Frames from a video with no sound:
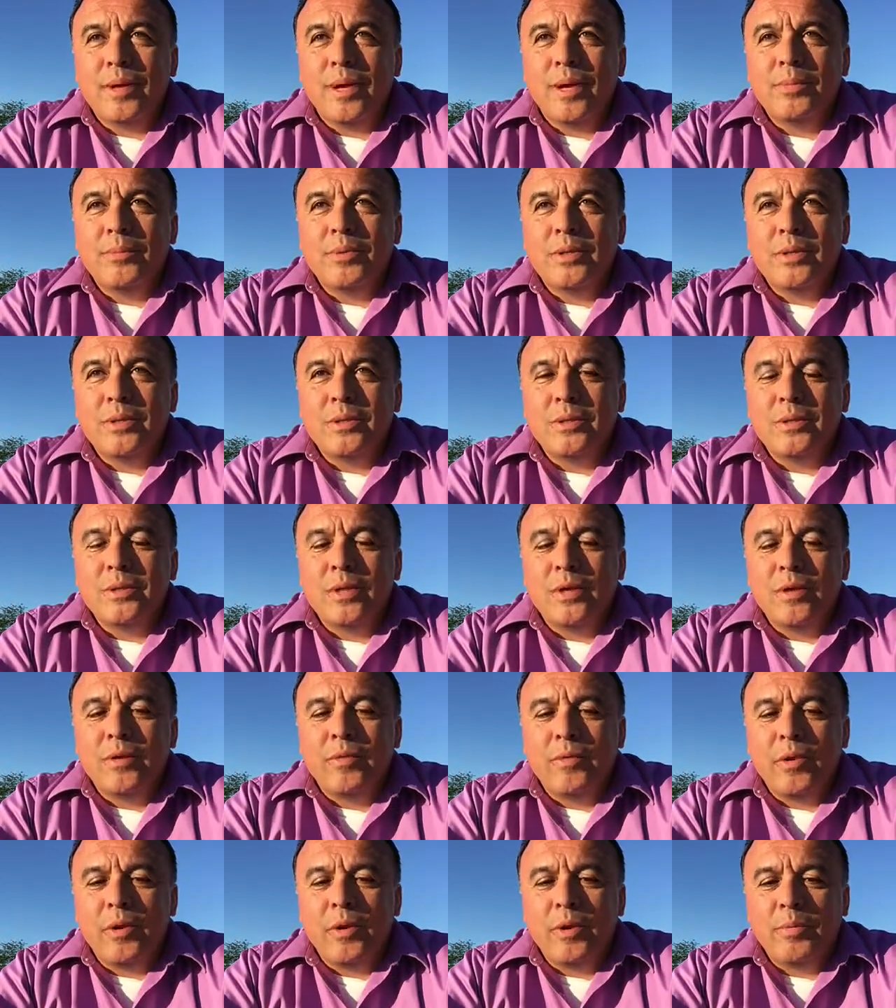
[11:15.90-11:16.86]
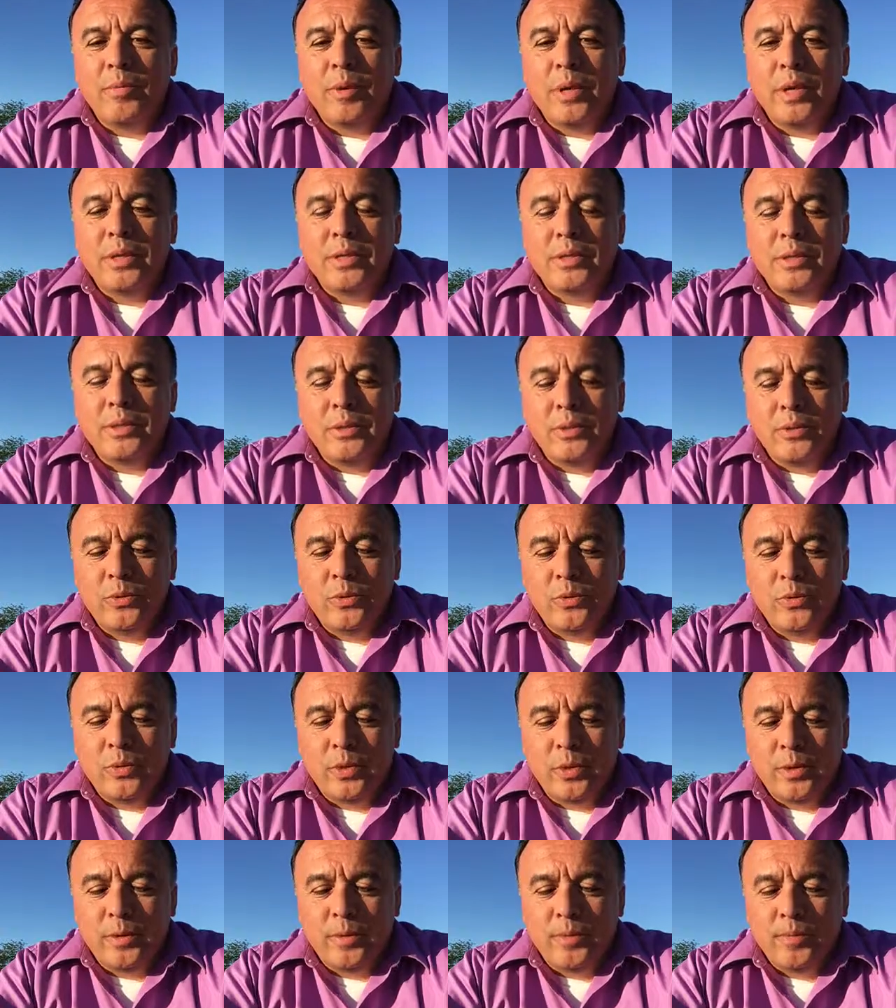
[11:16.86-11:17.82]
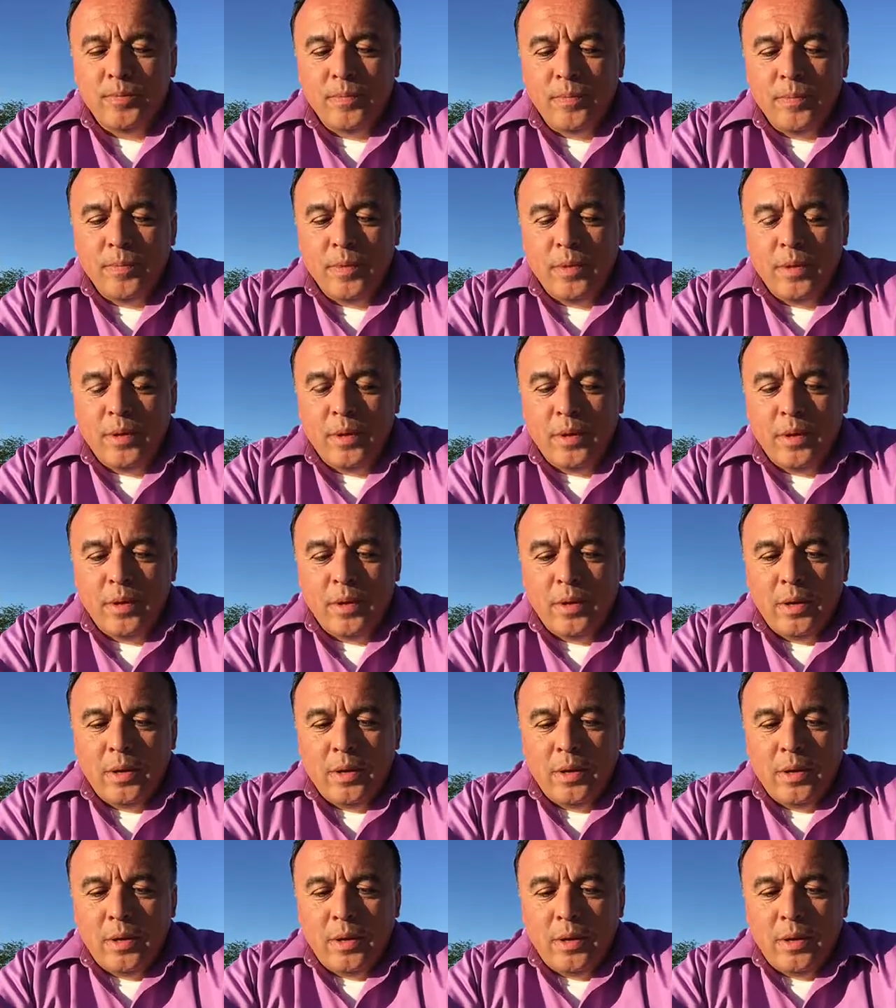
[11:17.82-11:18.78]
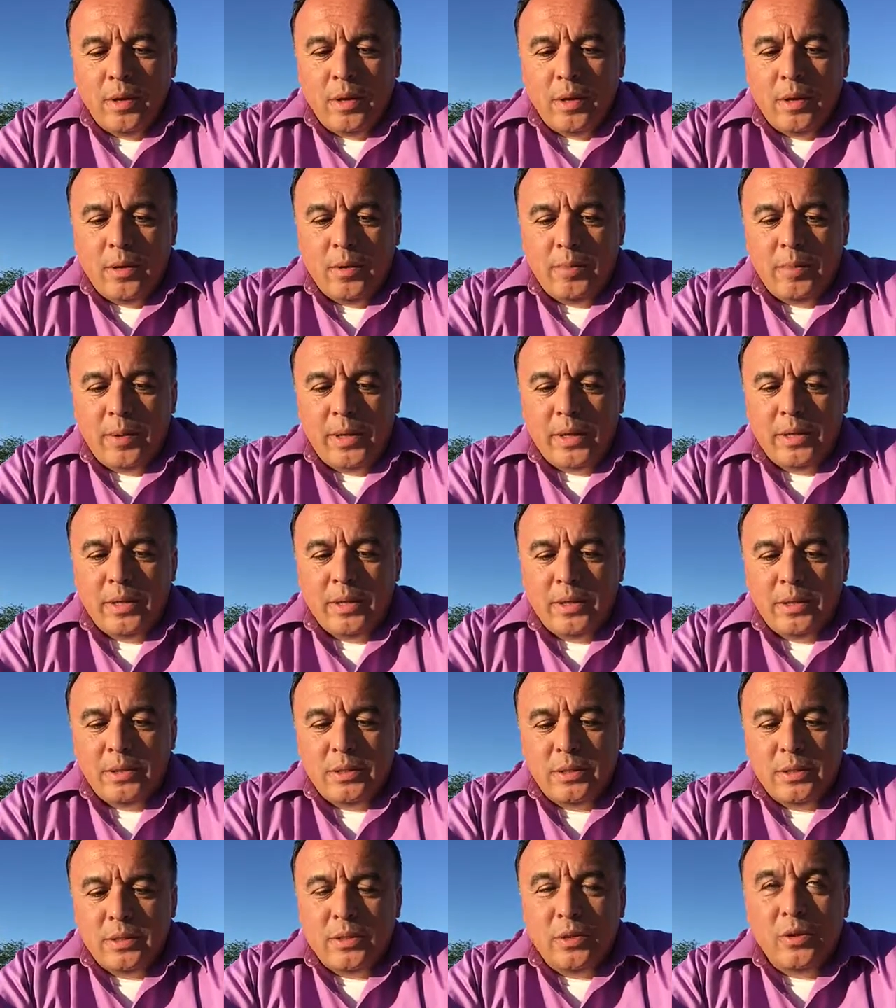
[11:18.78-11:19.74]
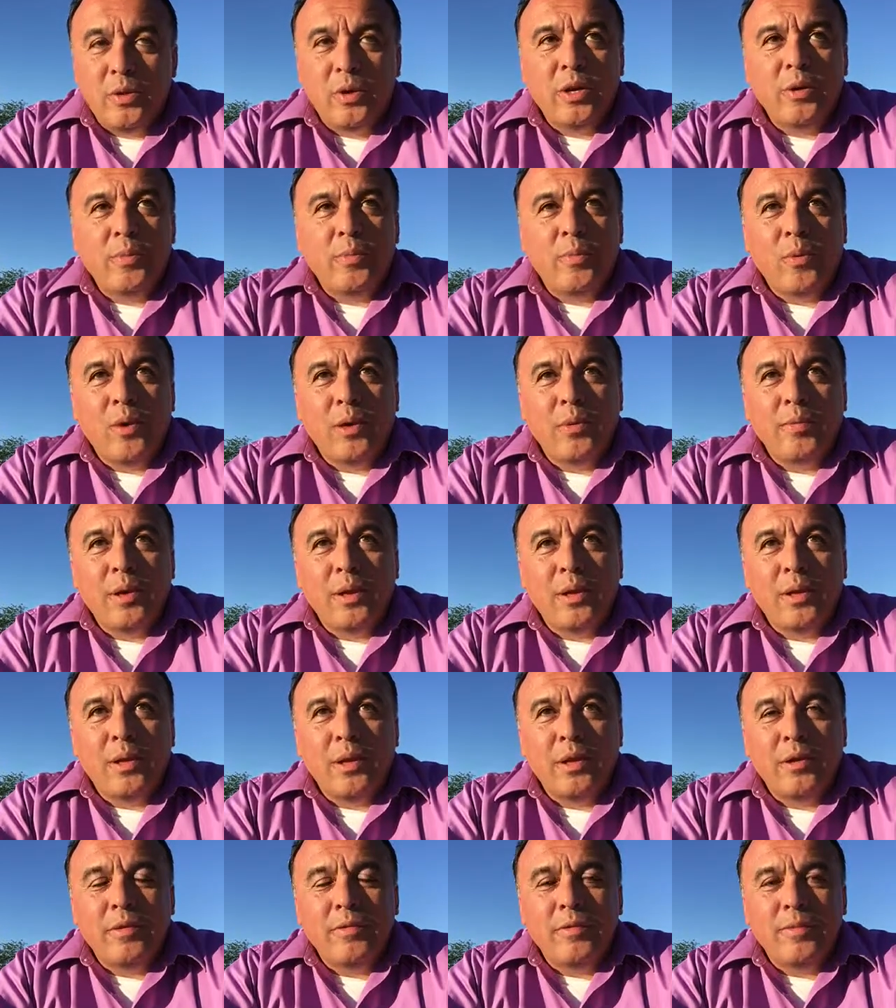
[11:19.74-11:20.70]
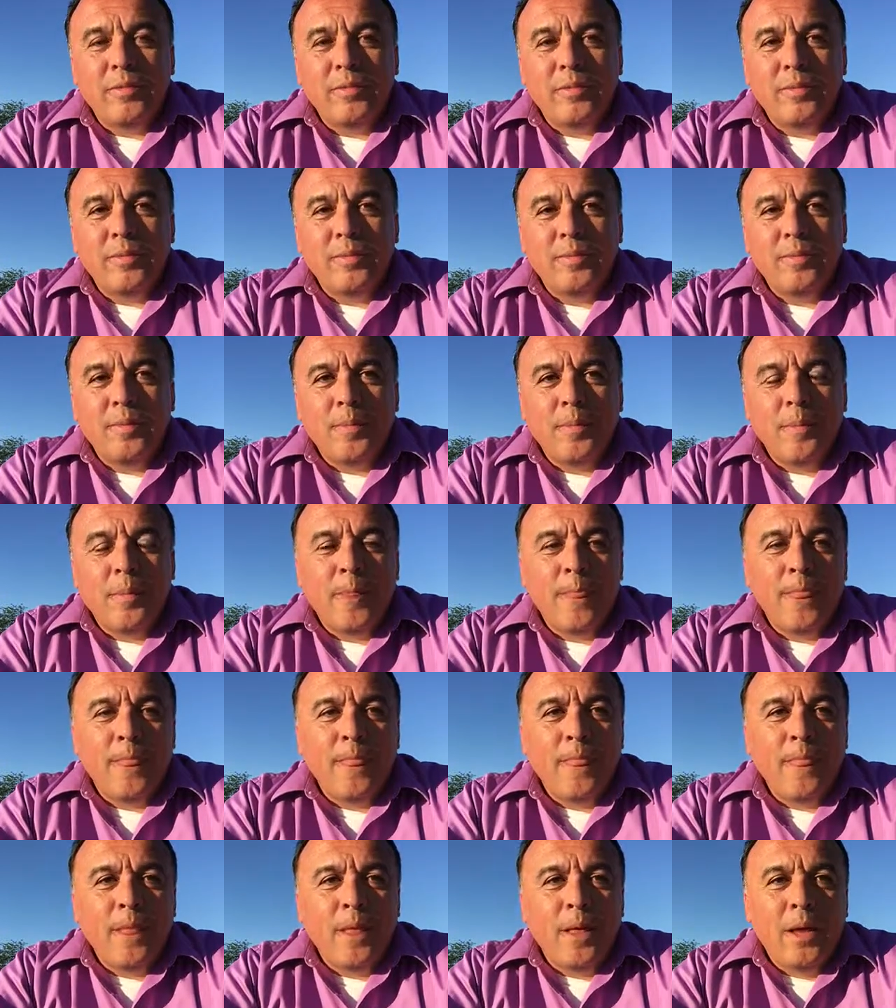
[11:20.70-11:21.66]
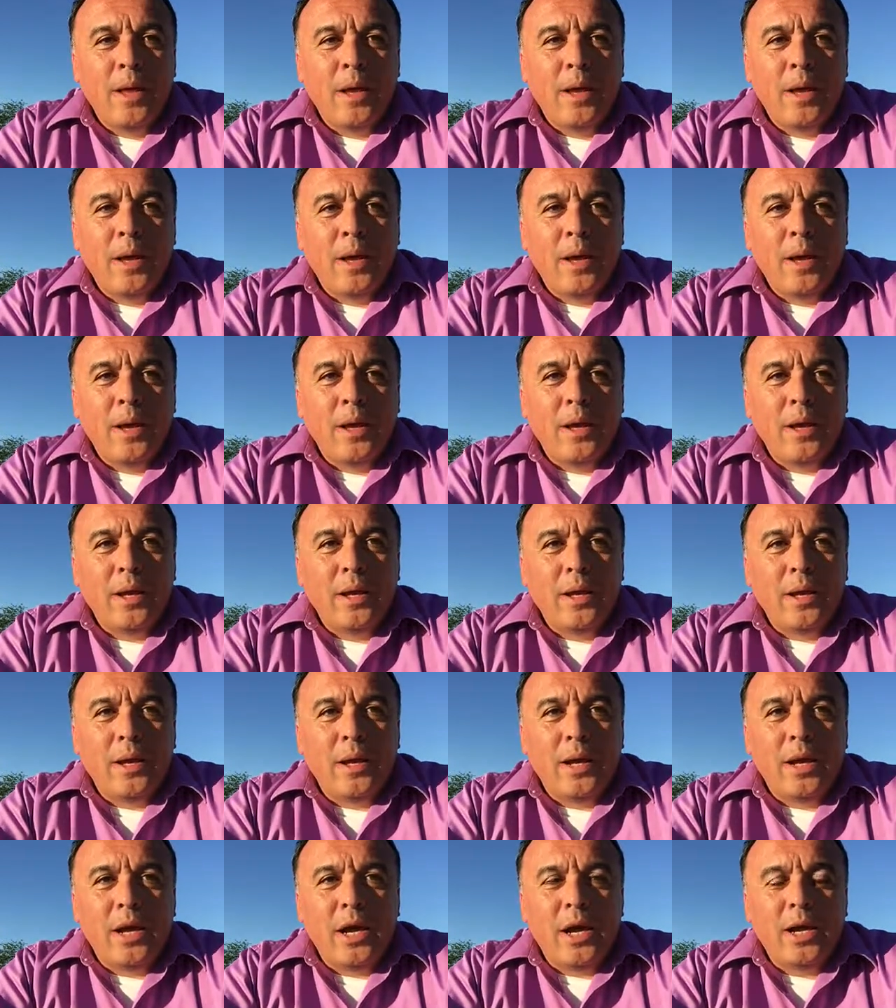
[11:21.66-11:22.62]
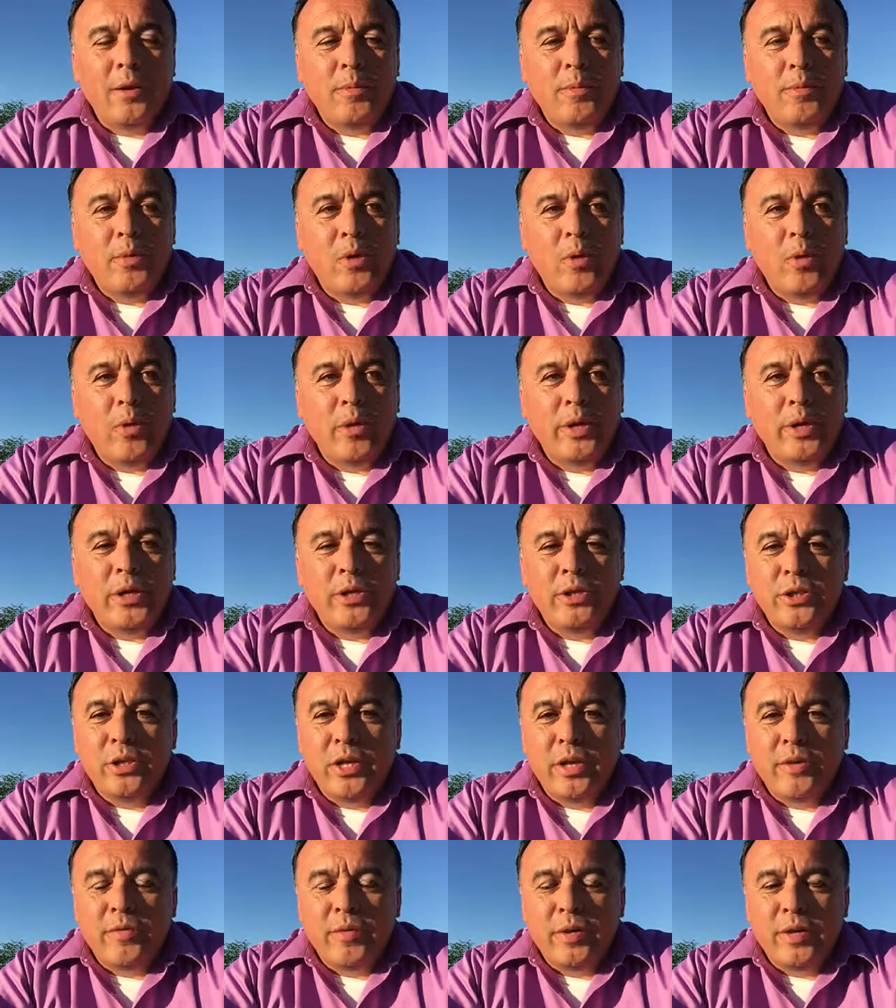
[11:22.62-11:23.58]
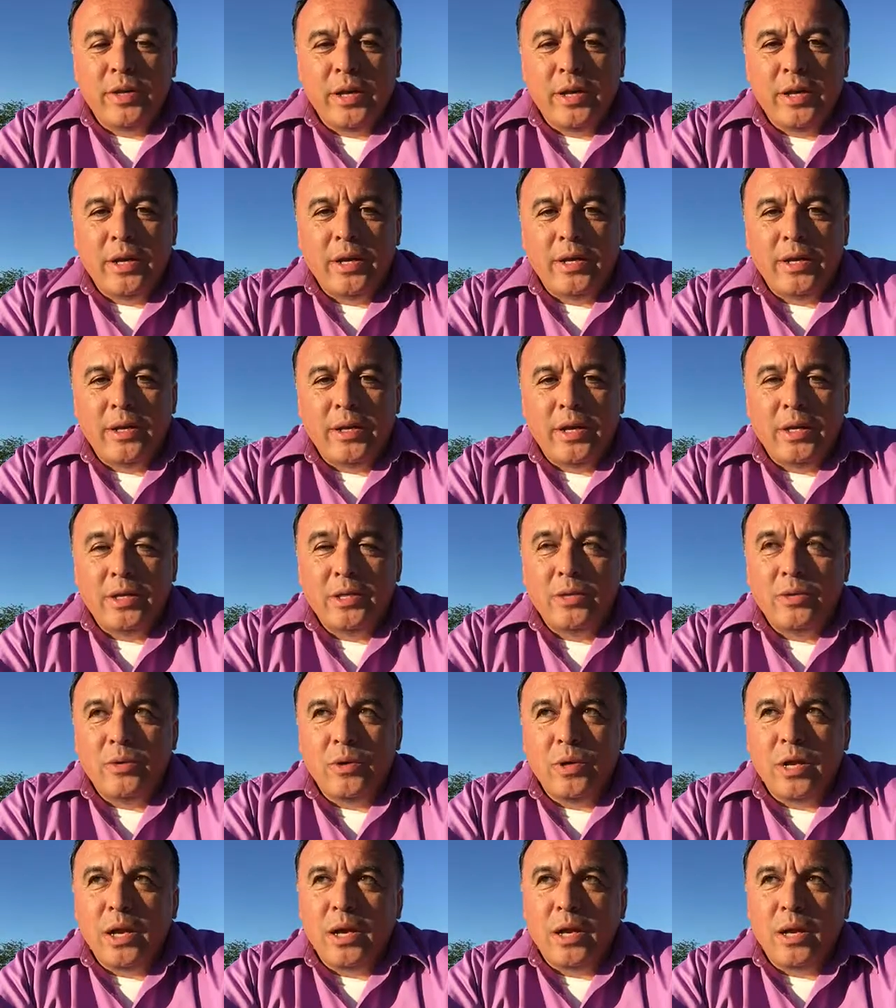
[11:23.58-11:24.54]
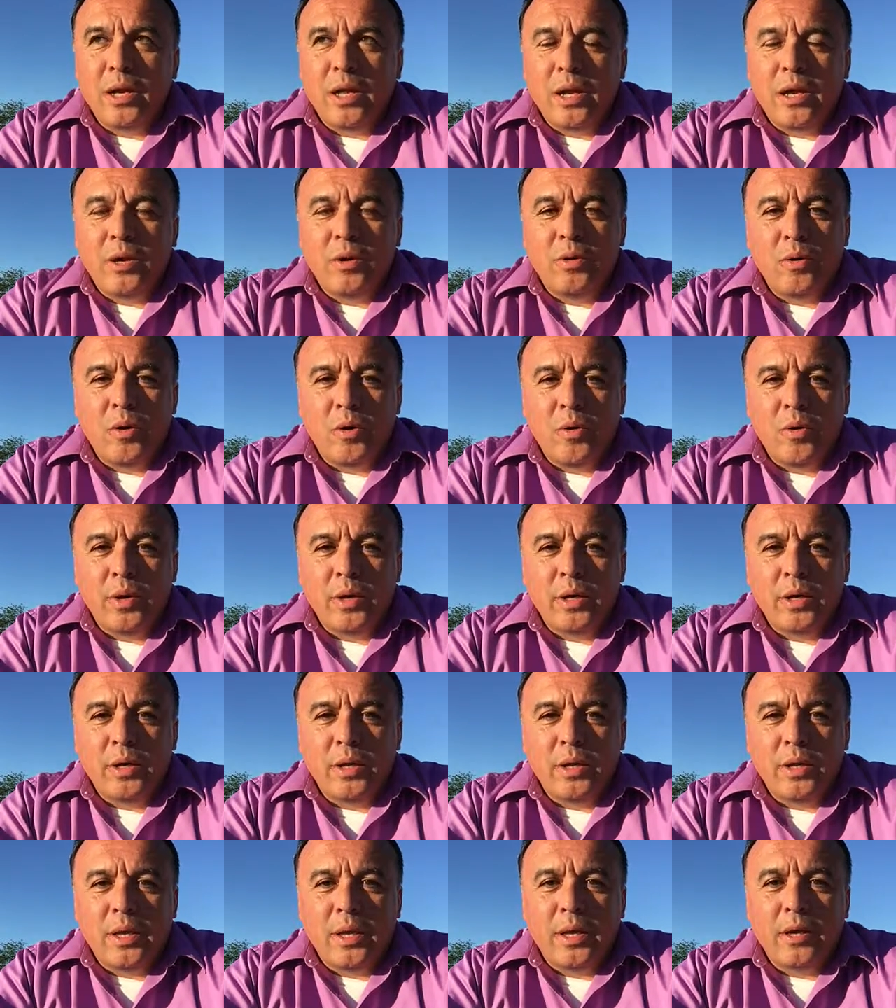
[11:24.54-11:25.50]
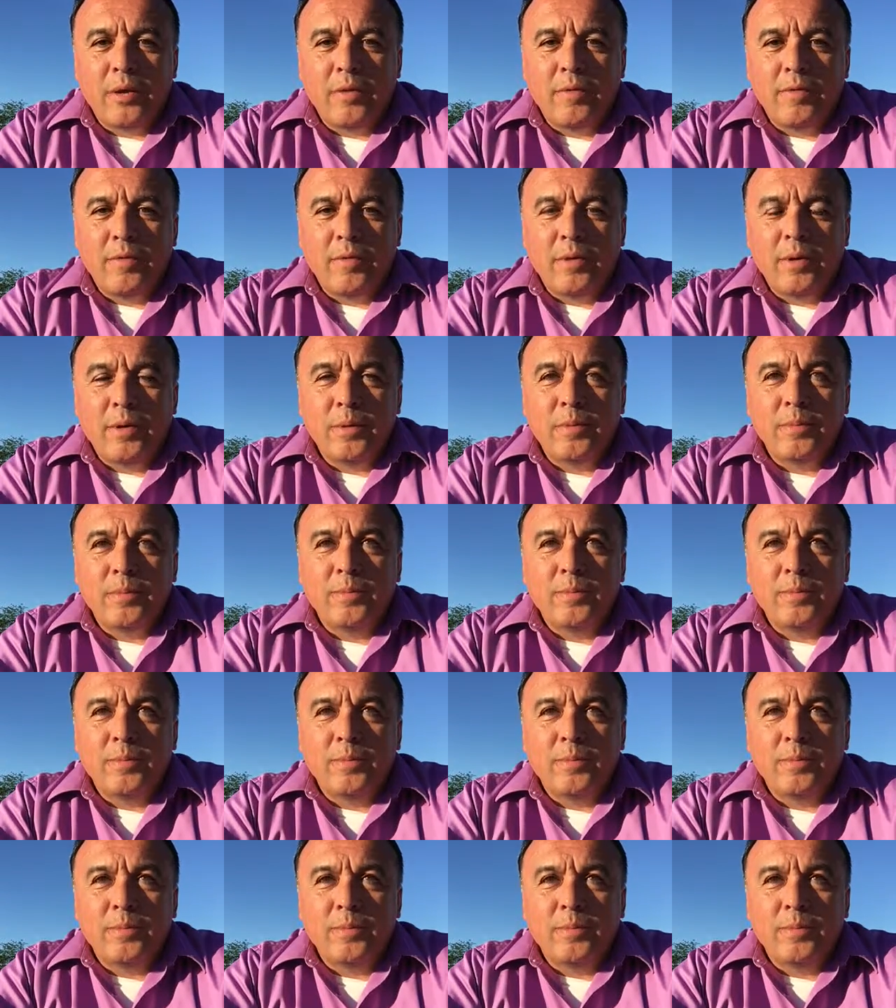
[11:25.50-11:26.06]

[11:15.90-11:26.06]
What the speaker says: I'm just very blessed to make this a turning point in my life. And I am growing each and every day. And I still got a lot of growing and a lot of